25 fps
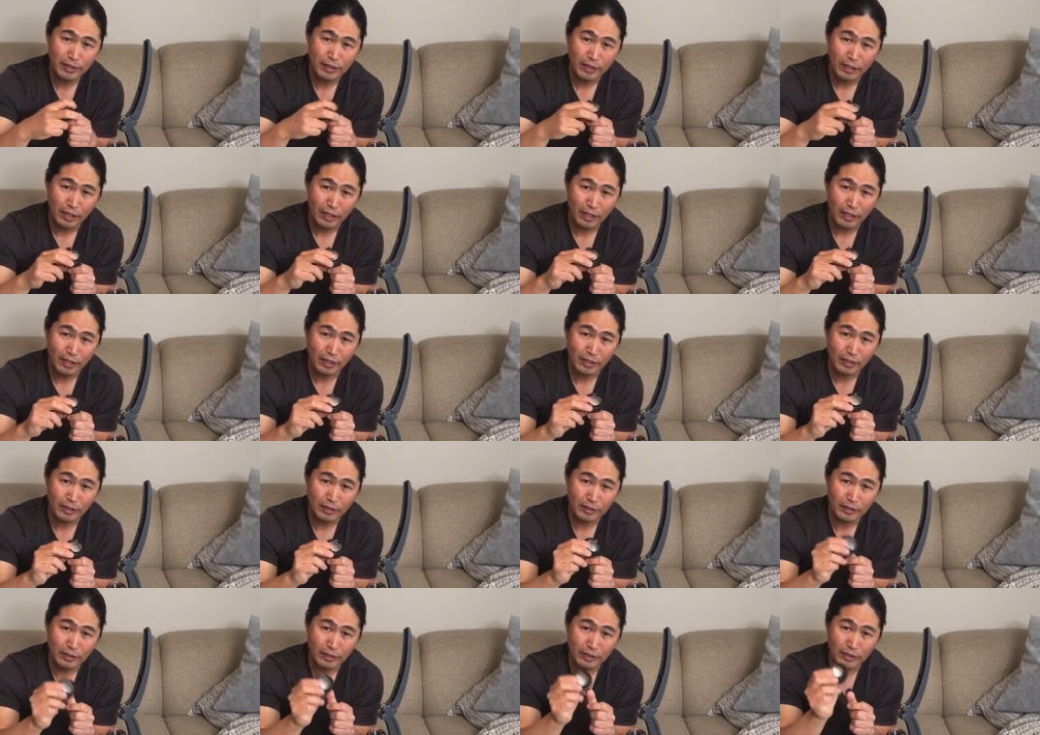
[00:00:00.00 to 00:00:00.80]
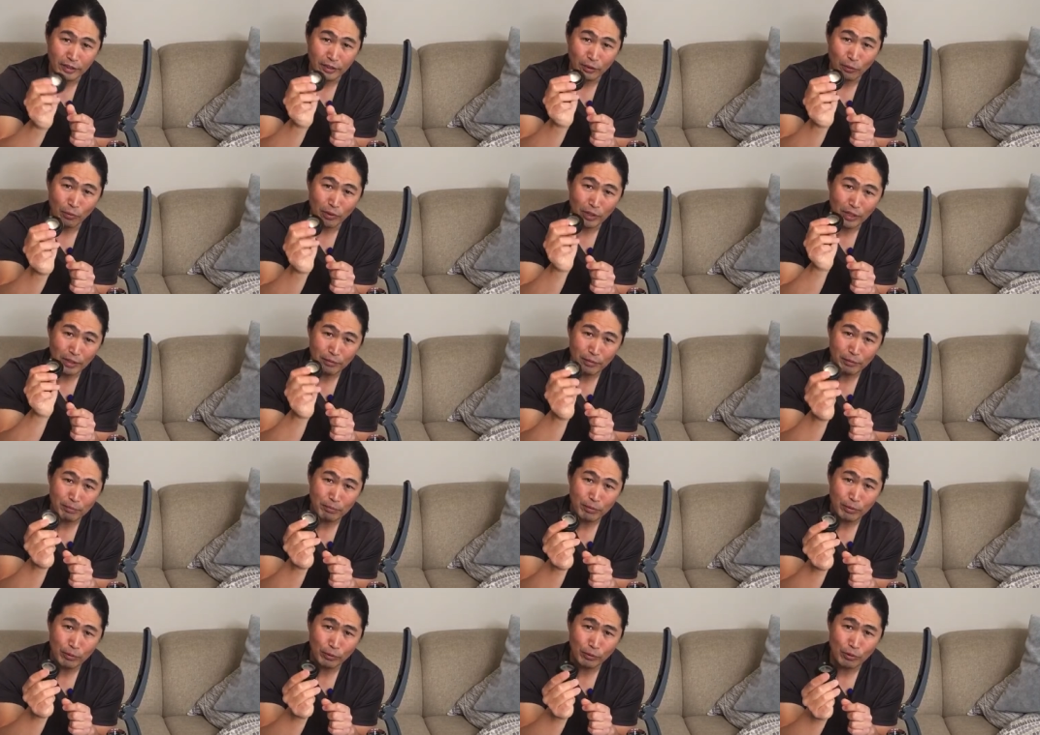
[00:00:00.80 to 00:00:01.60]
Uh, whenever you
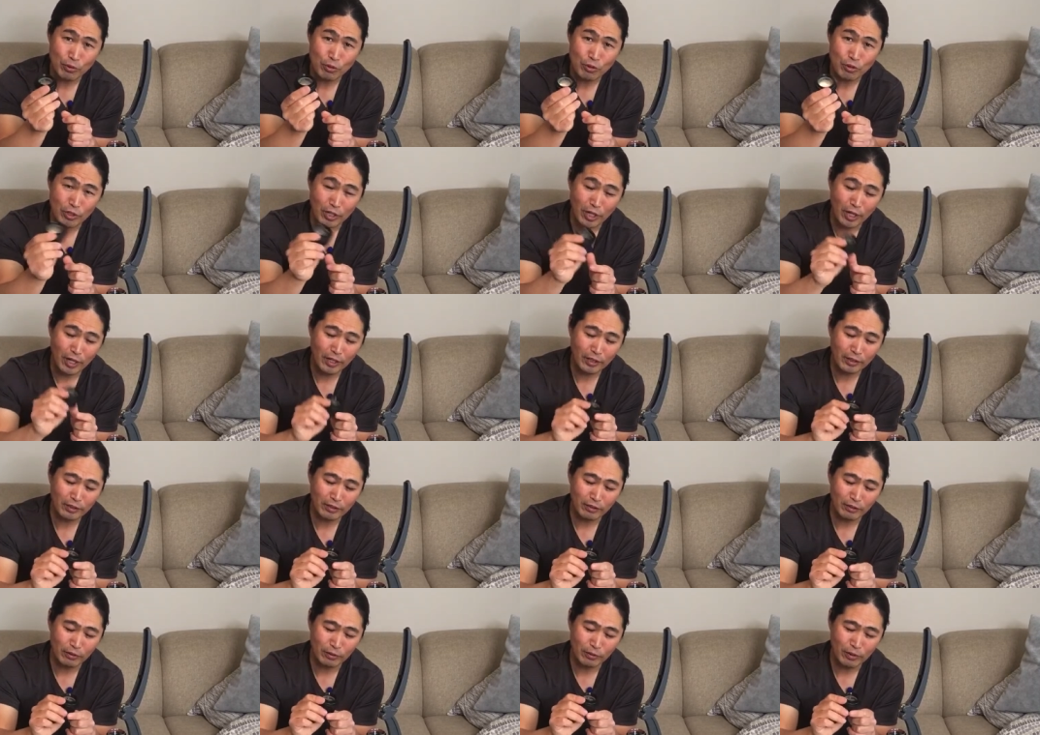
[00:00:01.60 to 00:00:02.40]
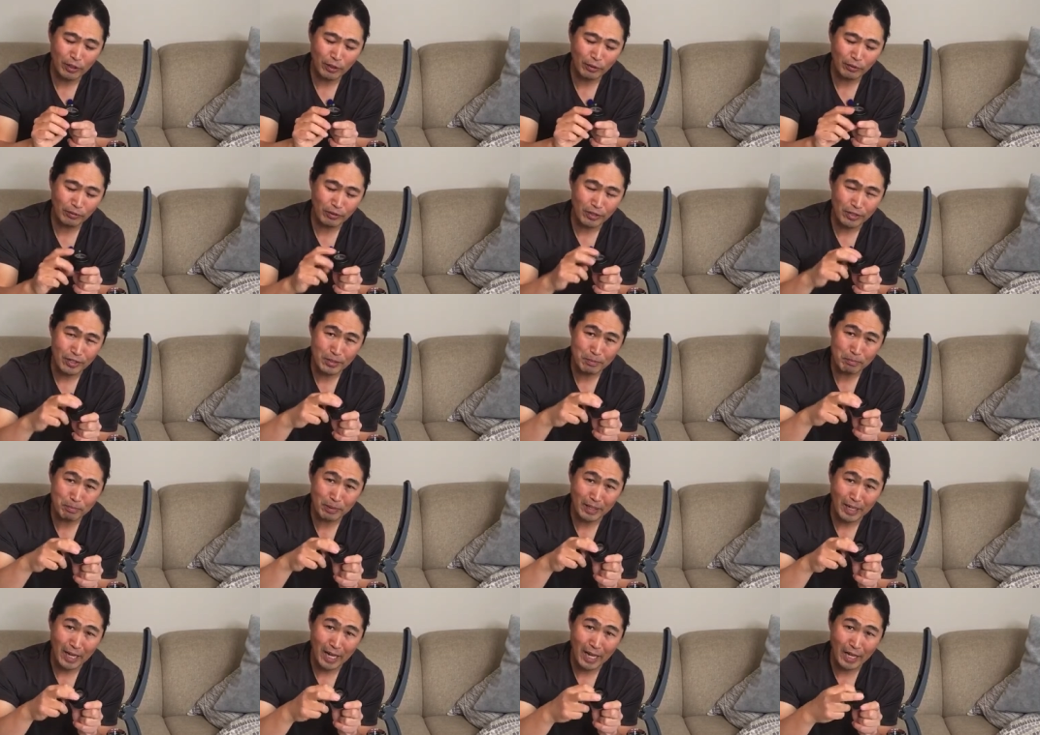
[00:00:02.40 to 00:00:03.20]
pull the shot, you are going to
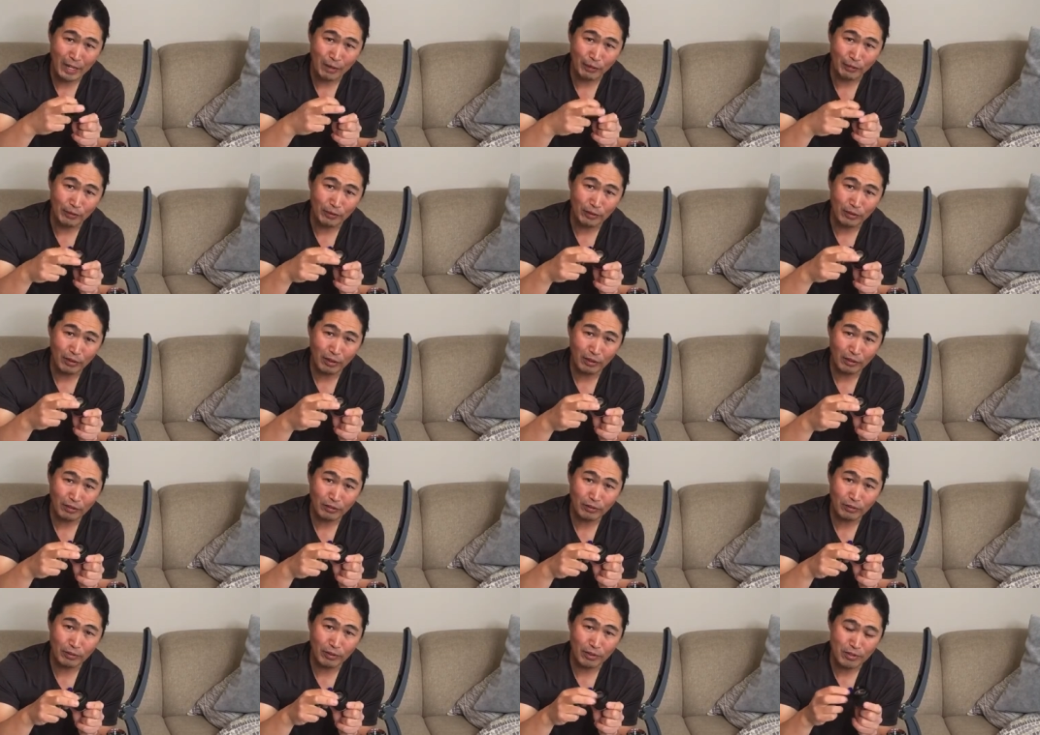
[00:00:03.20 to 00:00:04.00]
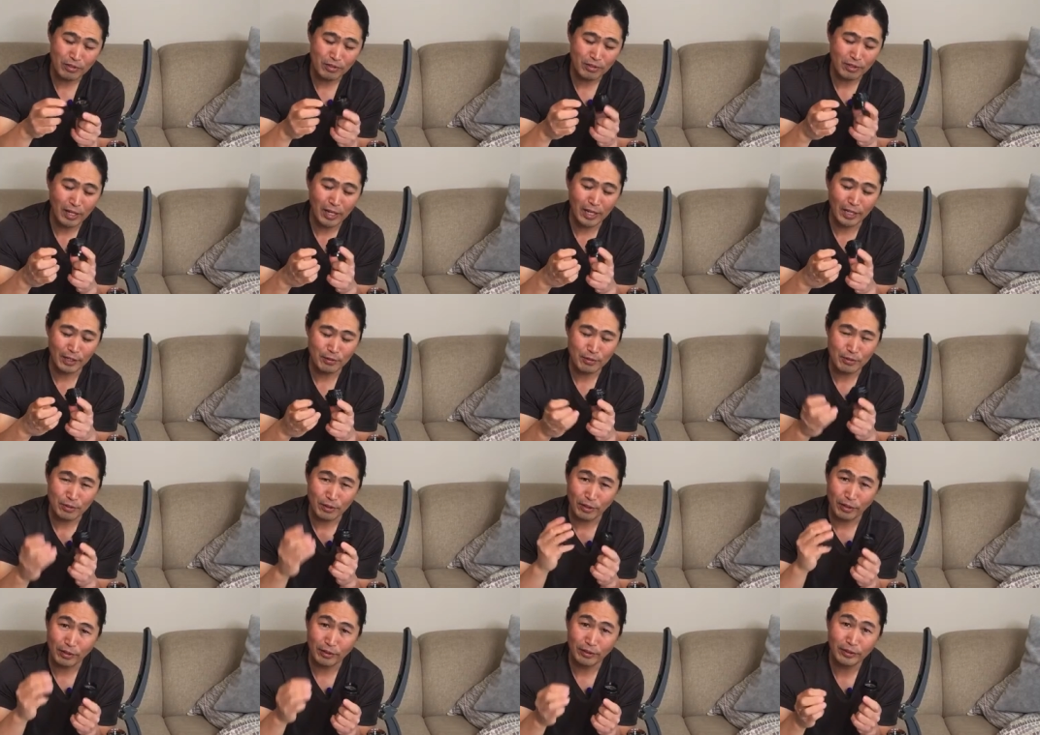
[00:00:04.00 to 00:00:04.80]
spit out to the side.
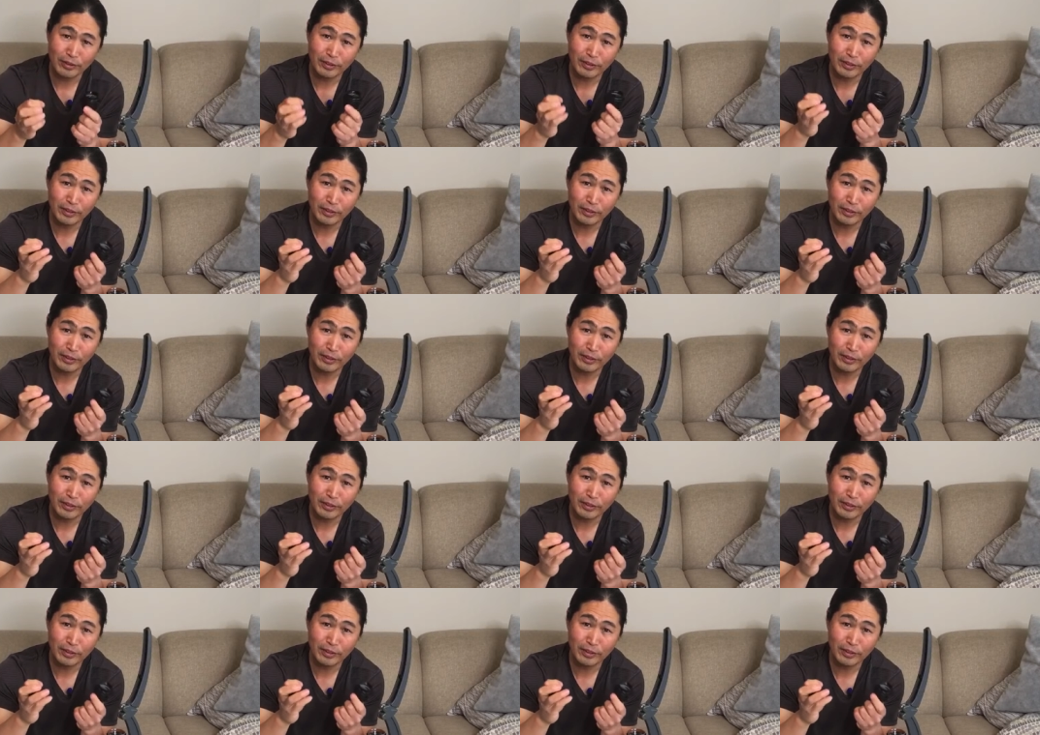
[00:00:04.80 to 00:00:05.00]
So,